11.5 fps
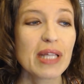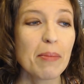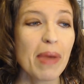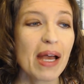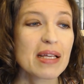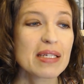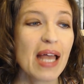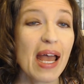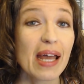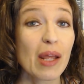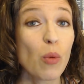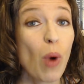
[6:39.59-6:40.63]
that Bex
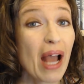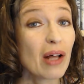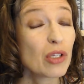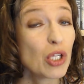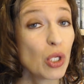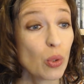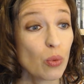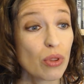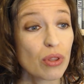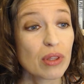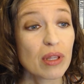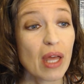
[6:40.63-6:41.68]
had a wild youth